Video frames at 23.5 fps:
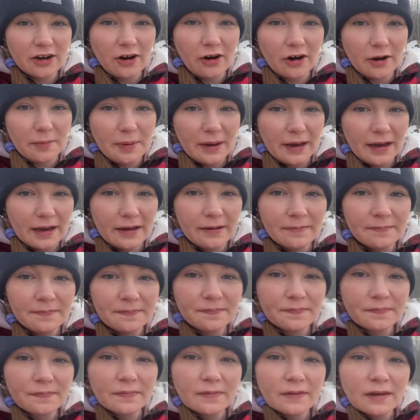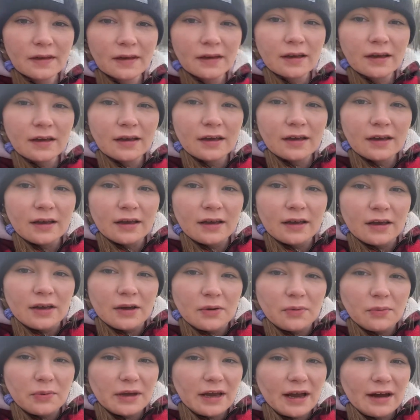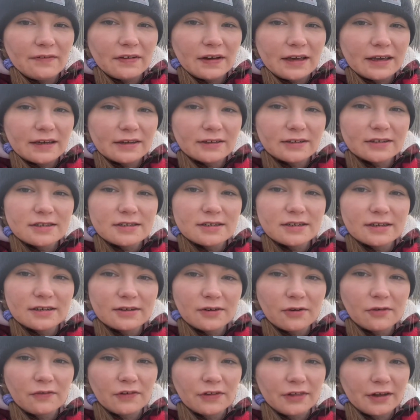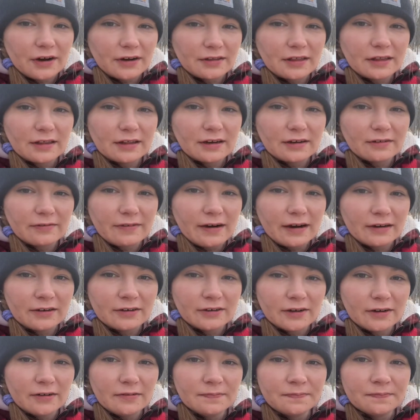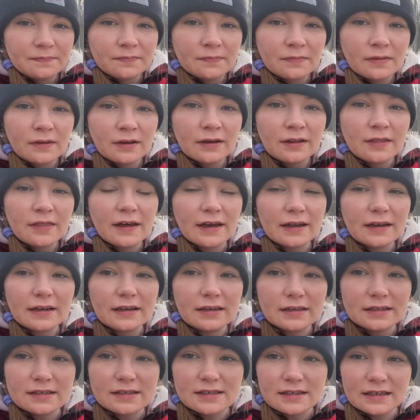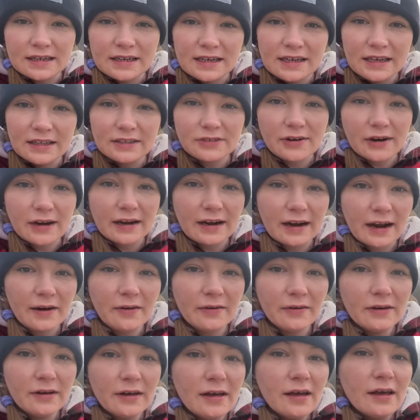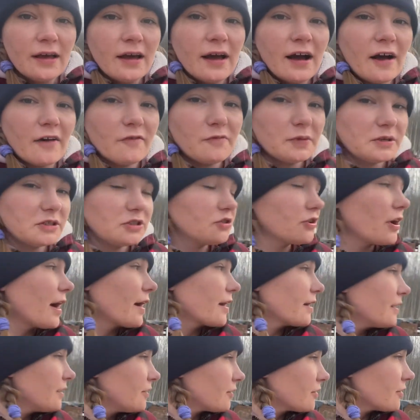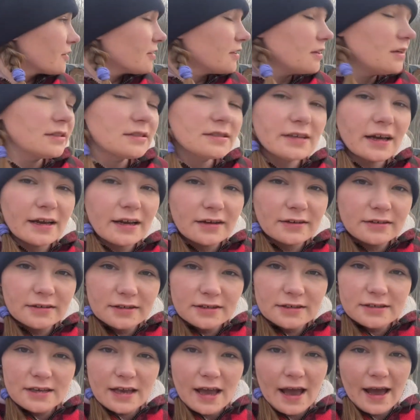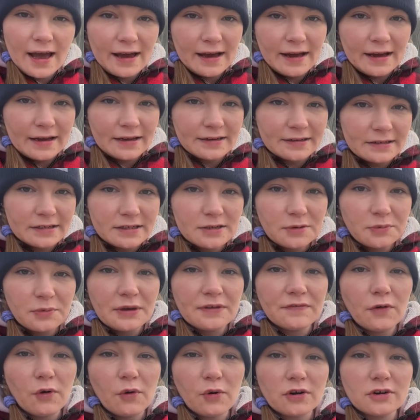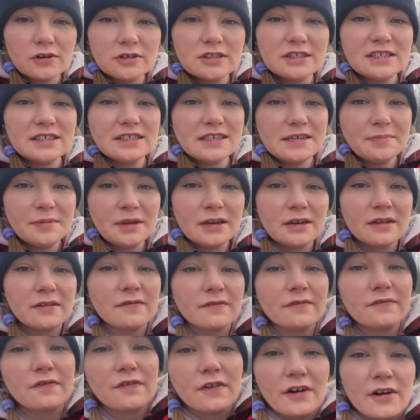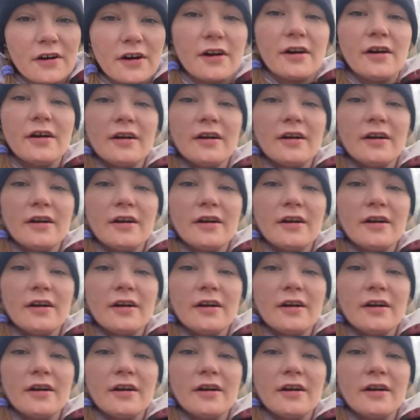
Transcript: on a pig. We have a Gilt over there, the little red girl, that is in heat right now. I've been tracking her heat cycles, and we've ordered semen in for